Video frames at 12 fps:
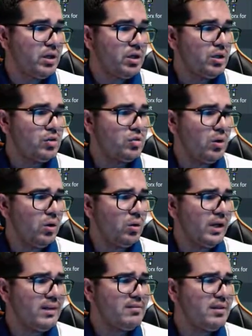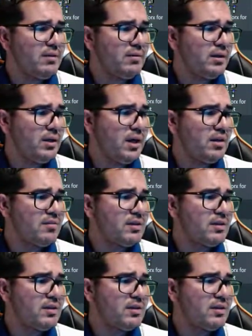So let's get started